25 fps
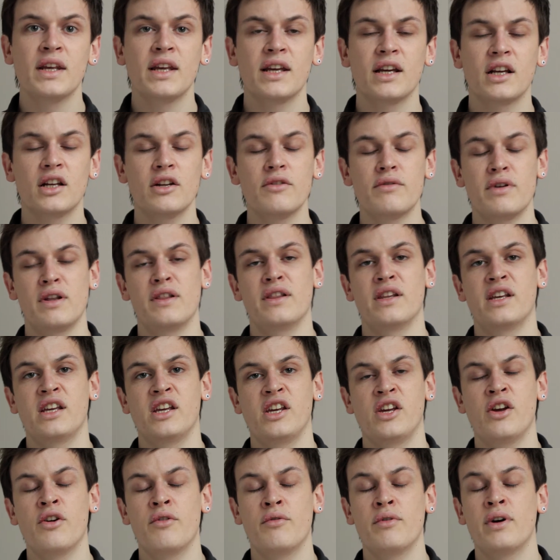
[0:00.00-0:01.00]
including in
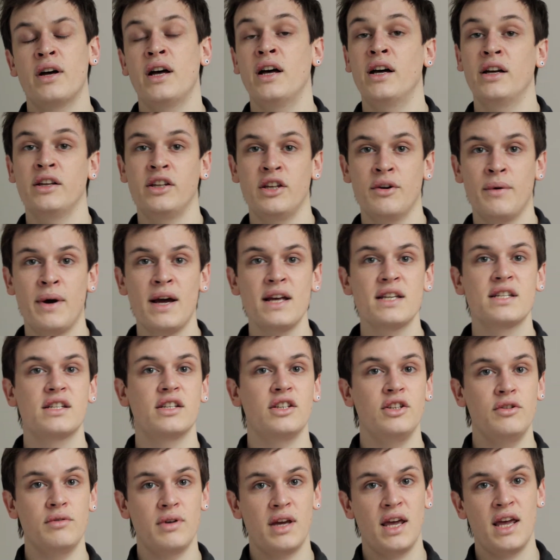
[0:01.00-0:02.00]
the US,
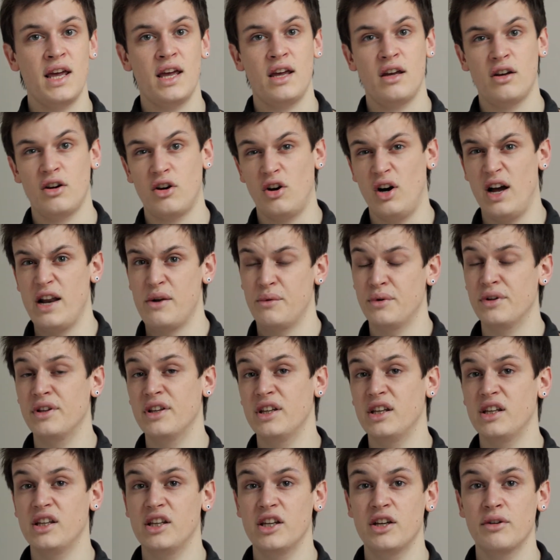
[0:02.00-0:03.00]
UK, or anywhere in
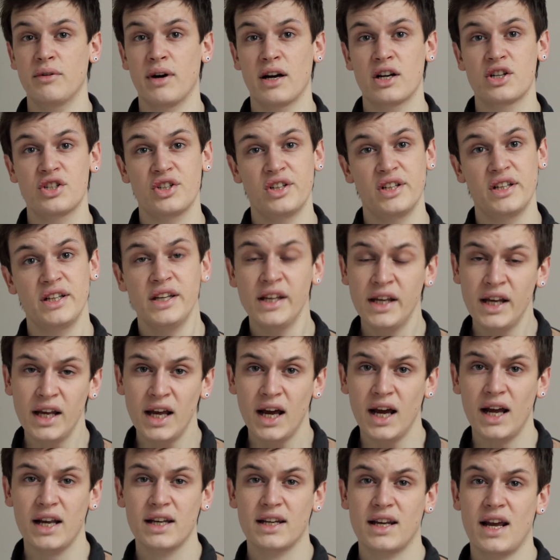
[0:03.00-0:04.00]
the EU actually,
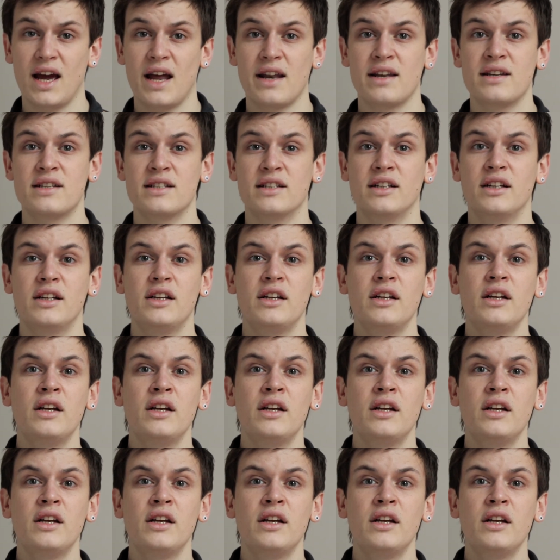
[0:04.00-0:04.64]
and Canada.